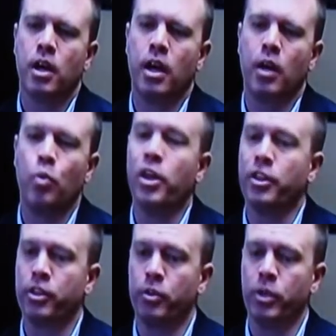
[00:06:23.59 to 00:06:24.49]

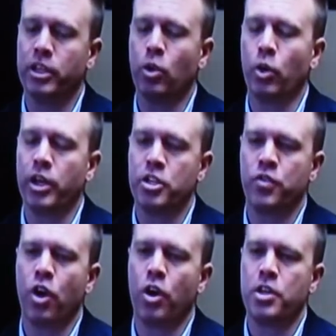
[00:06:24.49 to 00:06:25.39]
with Lori
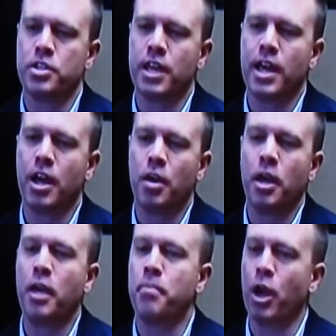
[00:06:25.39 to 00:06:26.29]
as far as
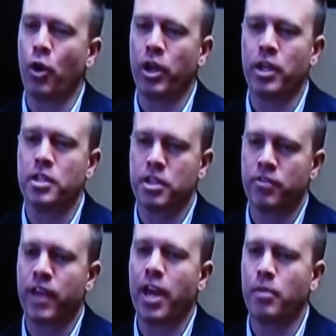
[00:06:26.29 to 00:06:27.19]
marrying into
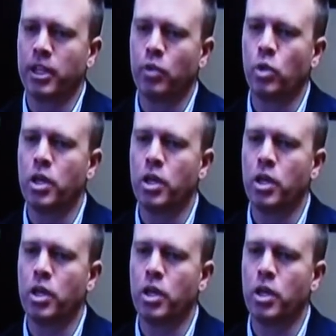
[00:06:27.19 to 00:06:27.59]
the family and